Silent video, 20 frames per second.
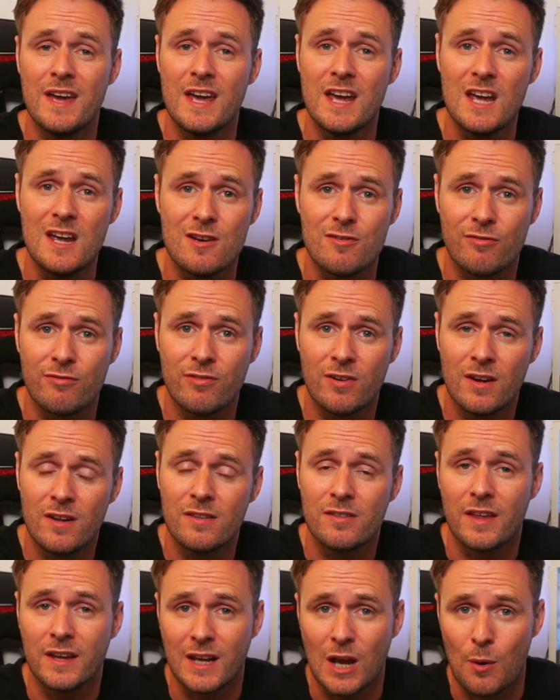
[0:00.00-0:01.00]
if
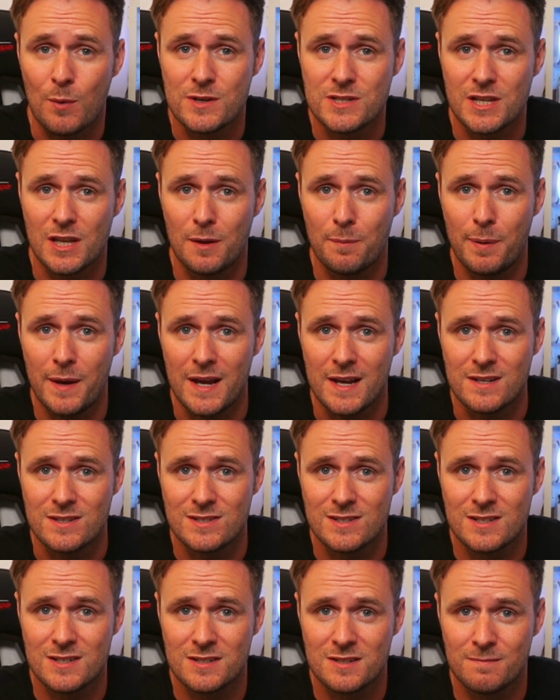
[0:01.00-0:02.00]
they go into the
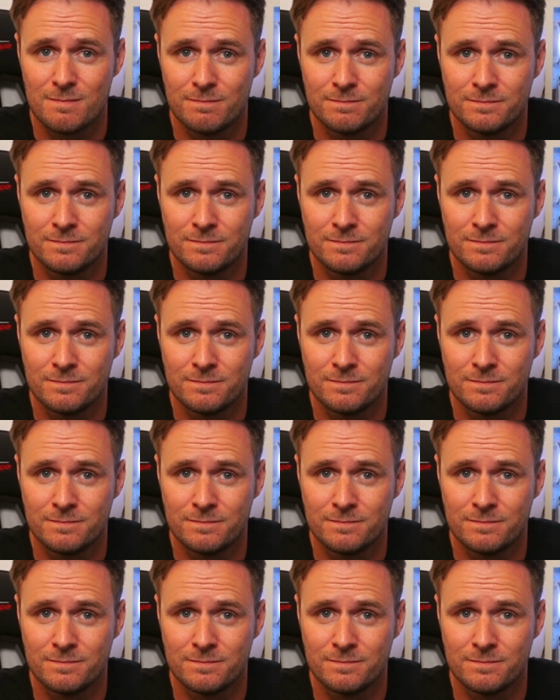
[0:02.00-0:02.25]
pits.